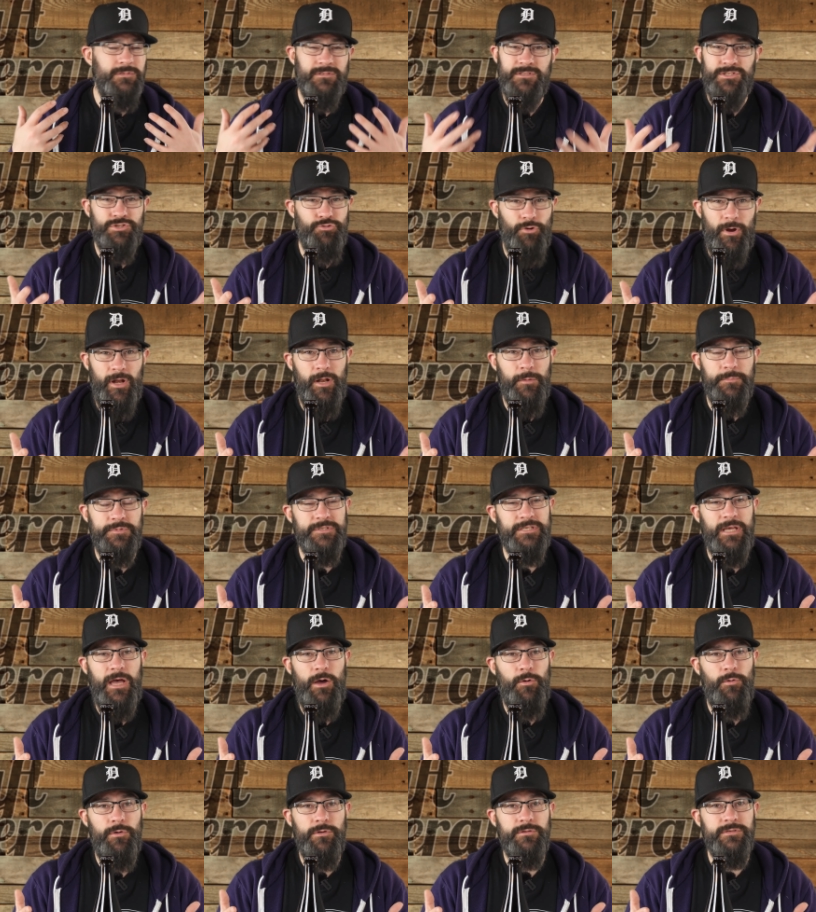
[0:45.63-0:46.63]
straight up
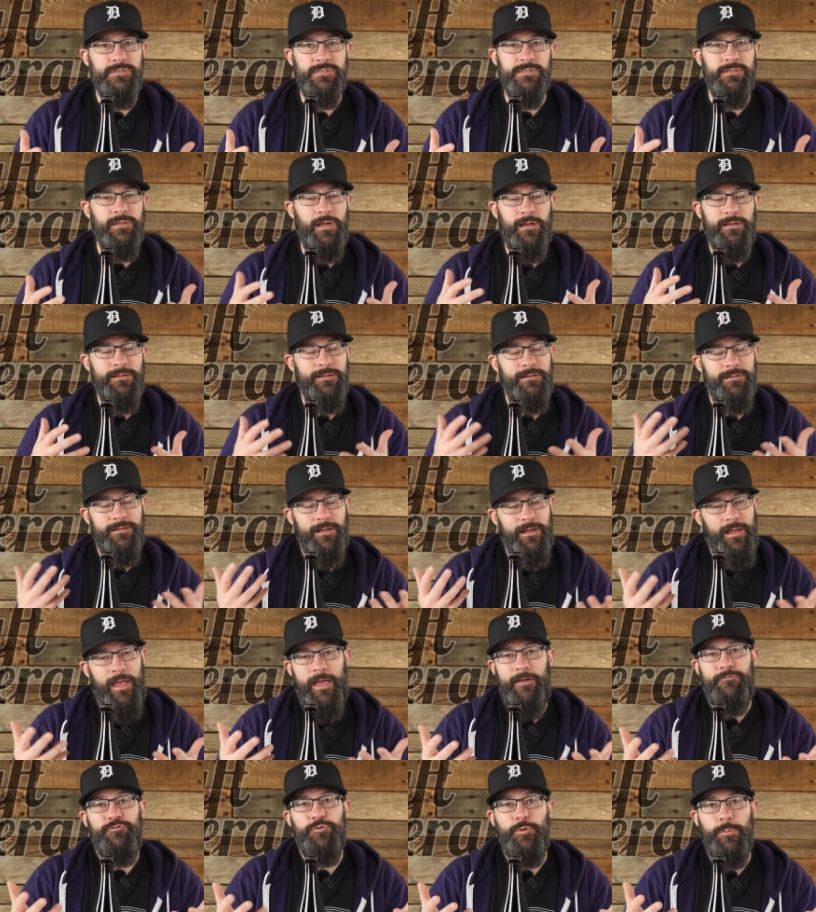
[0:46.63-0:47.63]
sours, I, I
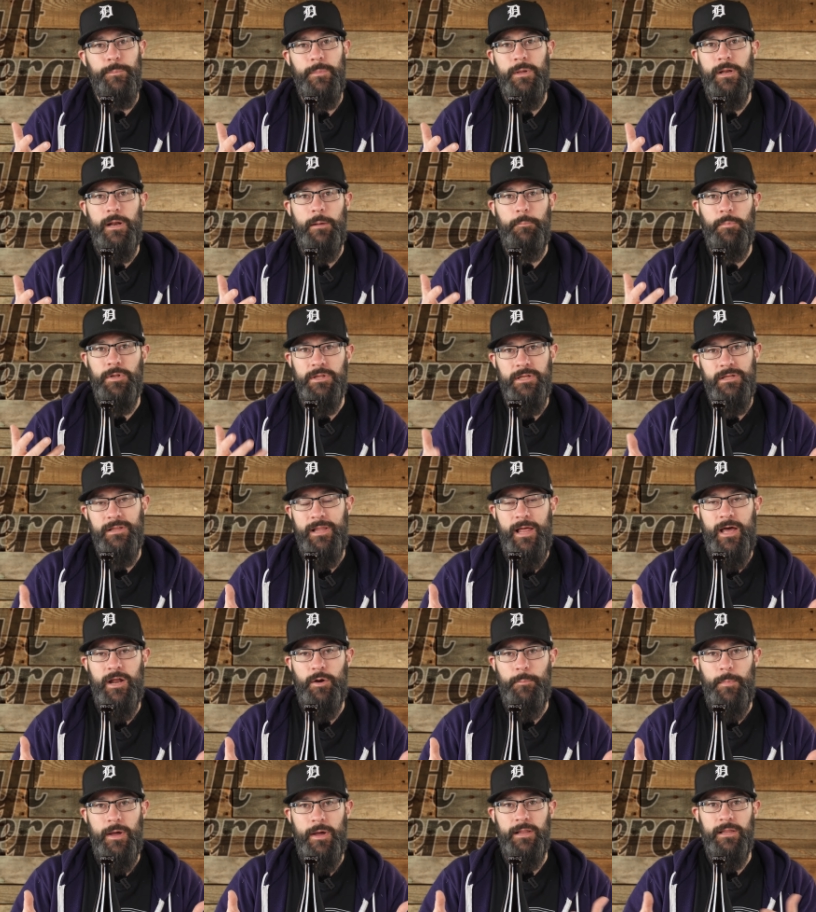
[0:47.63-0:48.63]
have to admit, I'm a little
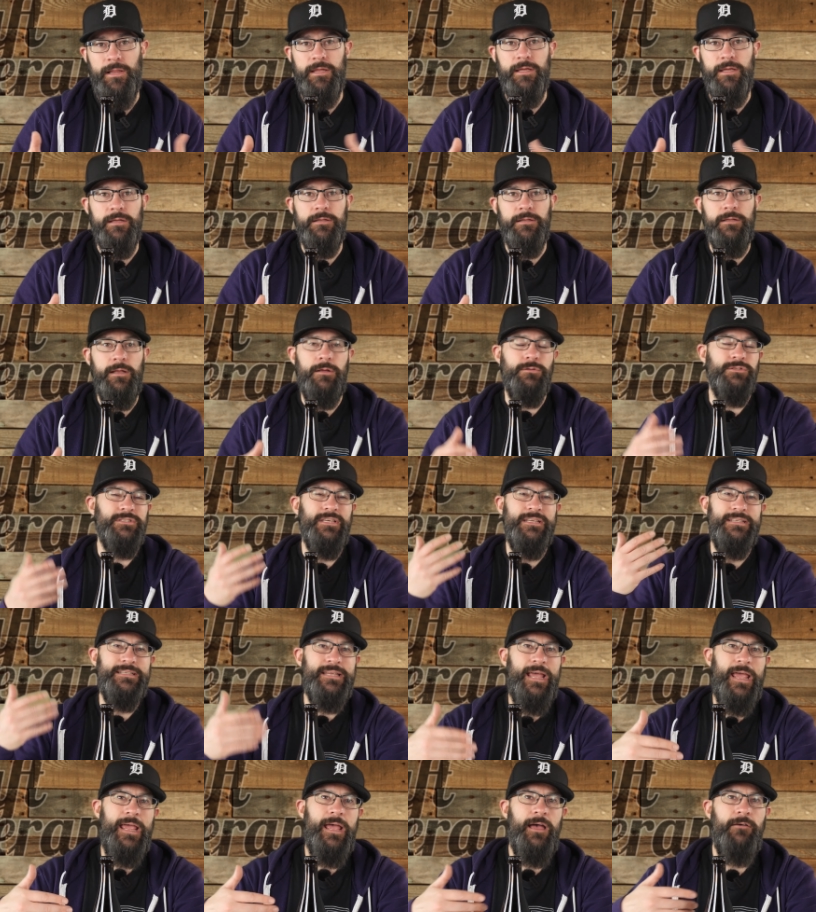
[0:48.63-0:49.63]
out of my league. Now,
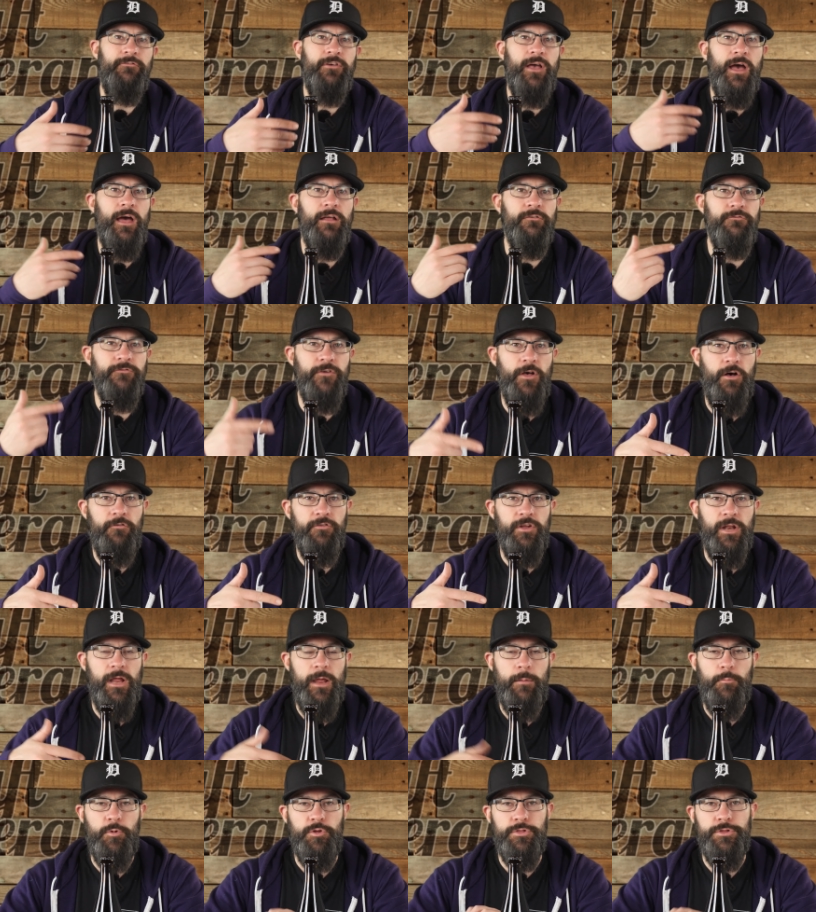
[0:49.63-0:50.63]
today I've got Velvet
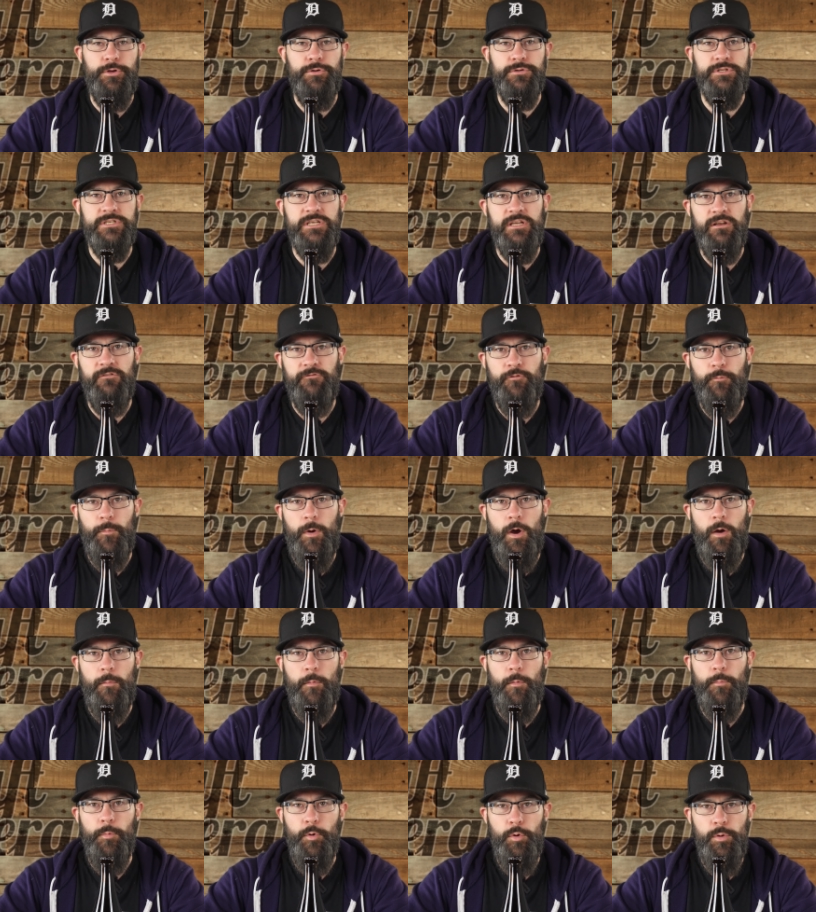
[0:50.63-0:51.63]
Hammer 13 from
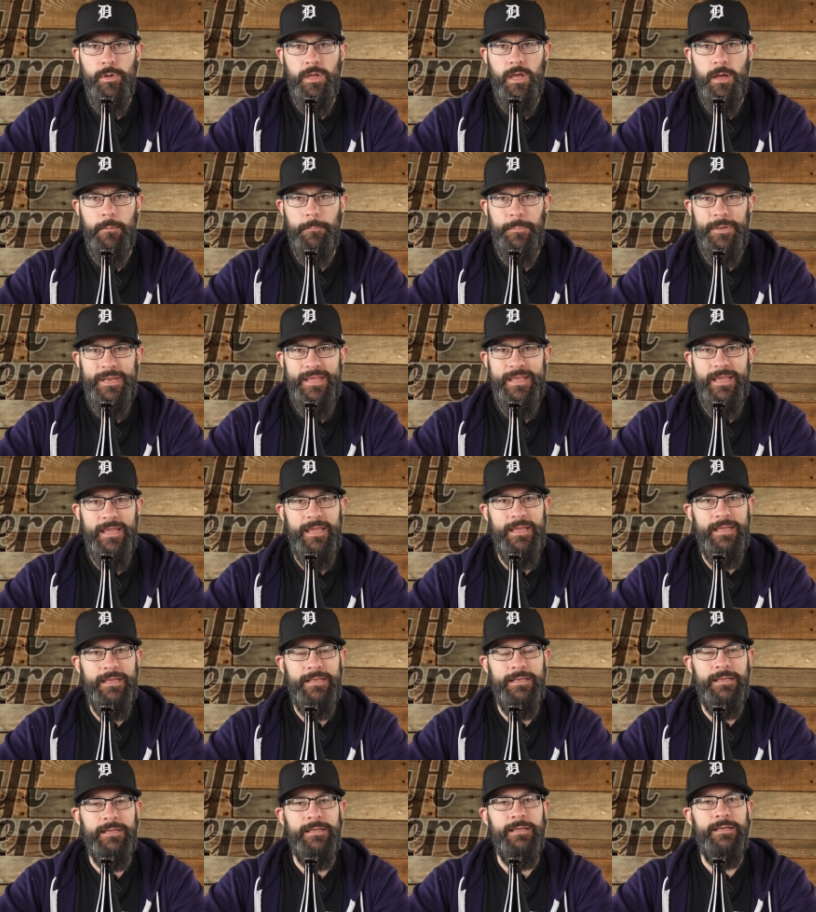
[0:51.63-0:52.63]
Arbor Brewing Company,
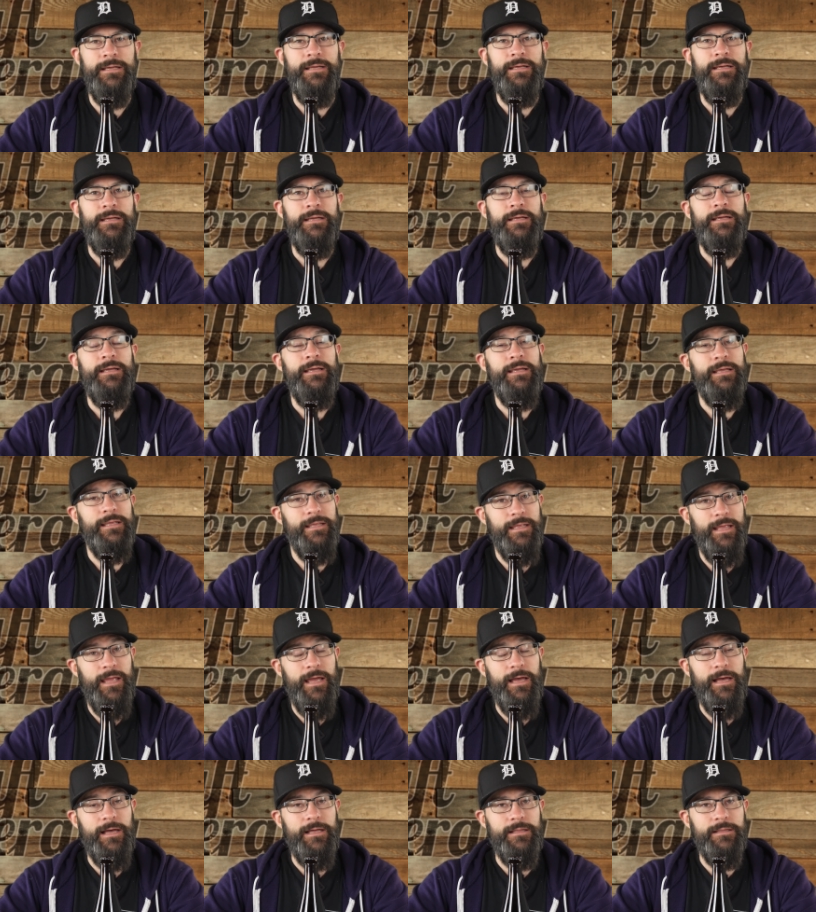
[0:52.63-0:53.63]
and
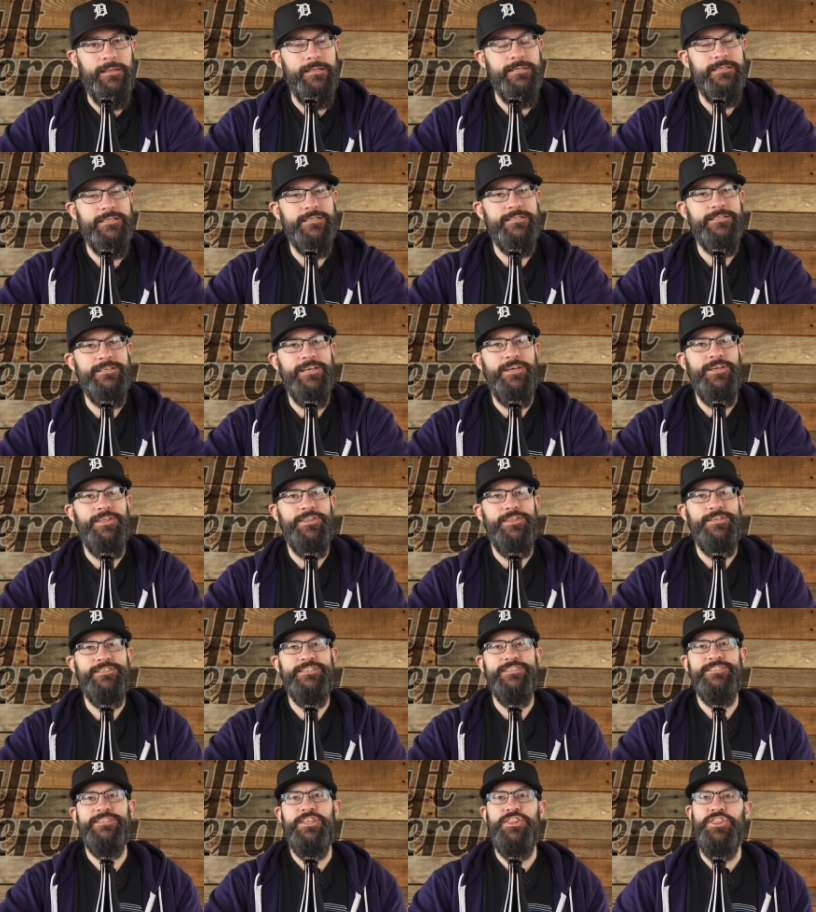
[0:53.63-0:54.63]
yeah, this is a,
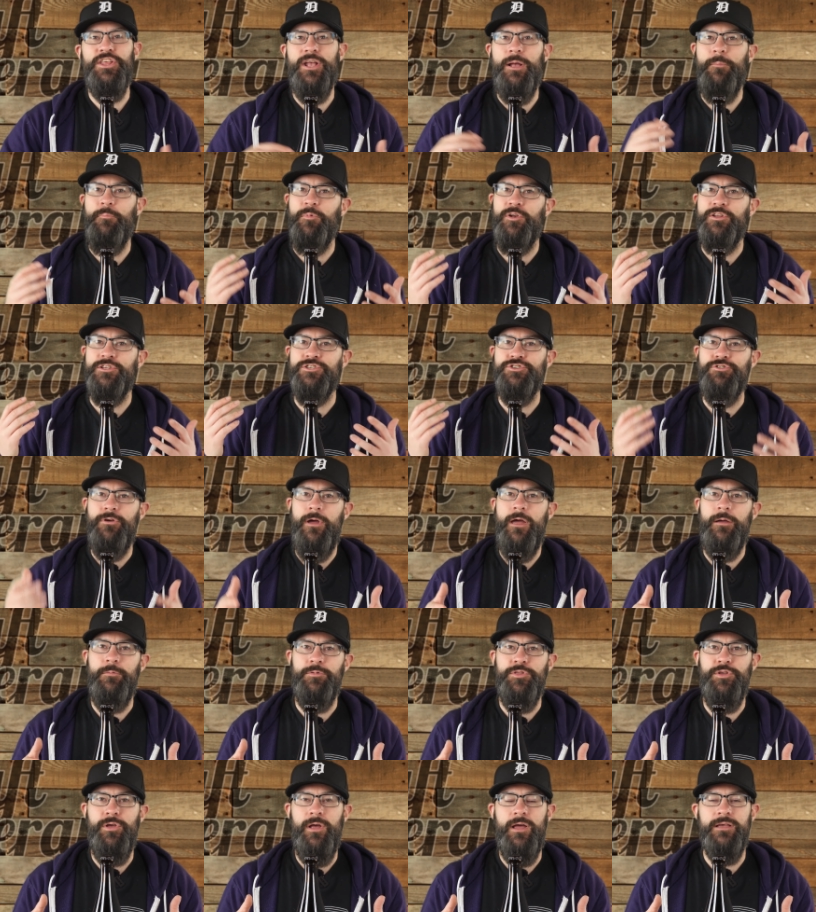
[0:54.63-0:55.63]
this is a thing I'm going to try
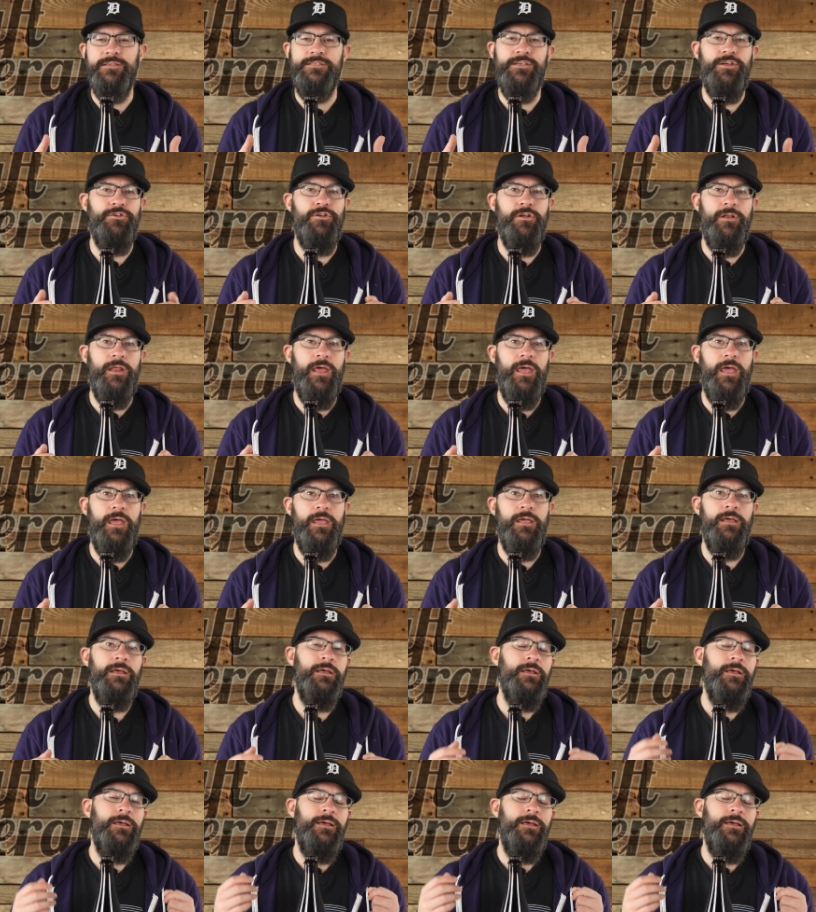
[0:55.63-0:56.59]
with you guys here today.